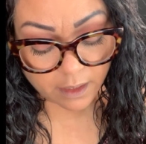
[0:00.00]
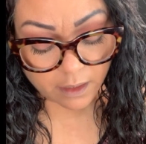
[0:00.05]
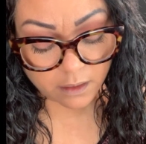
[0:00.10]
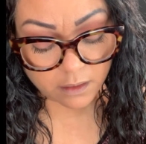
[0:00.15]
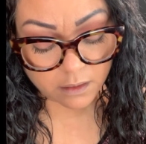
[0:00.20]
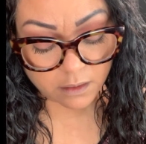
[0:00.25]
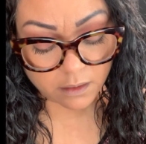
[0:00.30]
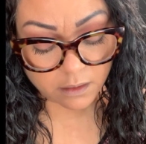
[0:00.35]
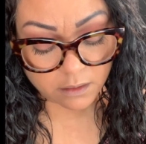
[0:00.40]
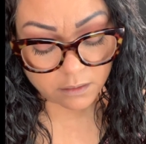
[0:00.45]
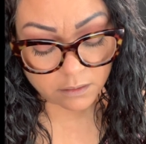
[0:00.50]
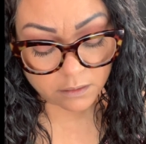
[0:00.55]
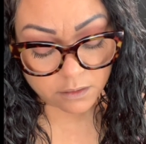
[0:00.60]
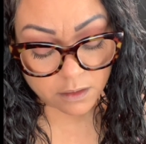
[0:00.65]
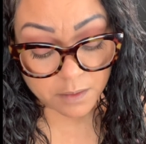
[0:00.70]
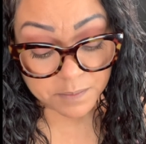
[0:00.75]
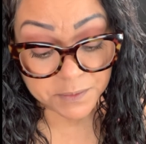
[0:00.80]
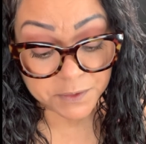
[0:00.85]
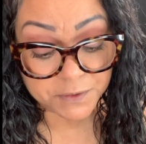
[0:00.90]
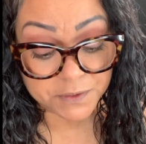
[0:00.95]
The
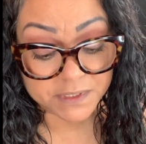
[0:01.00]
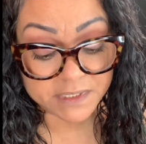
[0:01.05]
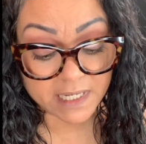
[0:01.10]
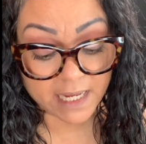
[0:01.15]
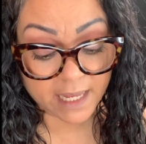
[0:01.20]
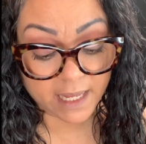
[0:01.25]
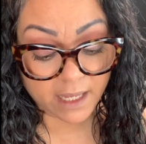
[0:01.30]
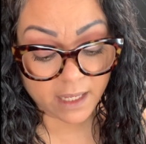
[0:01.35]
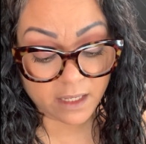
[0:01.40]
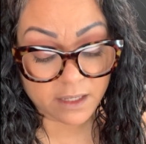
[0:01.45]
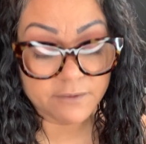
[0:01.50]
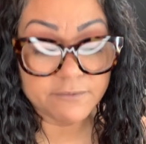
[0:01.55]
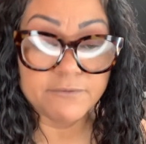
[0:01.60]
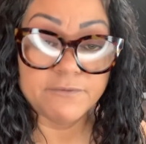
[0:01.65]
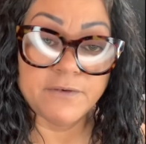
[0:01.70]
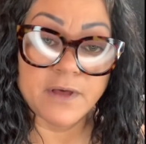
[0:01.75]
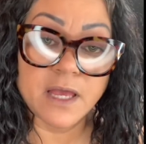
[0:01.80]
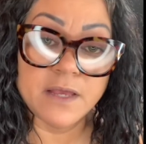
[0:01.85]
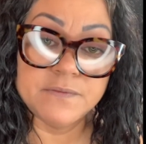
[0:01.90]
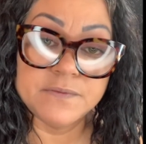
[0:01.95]
number is
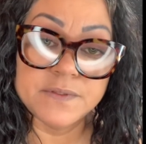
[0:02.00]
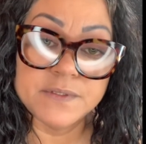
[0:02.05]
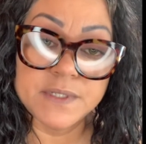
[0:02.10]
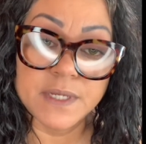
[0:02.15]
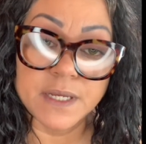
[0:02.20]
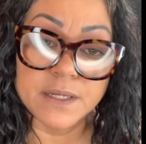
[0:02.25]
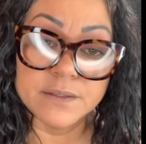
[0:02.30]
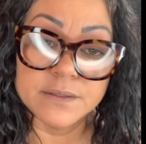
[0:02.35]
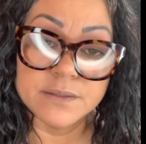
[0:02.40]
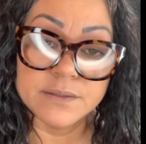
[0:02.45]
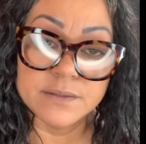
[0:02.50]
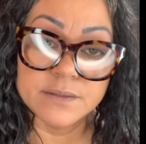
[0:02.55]
856.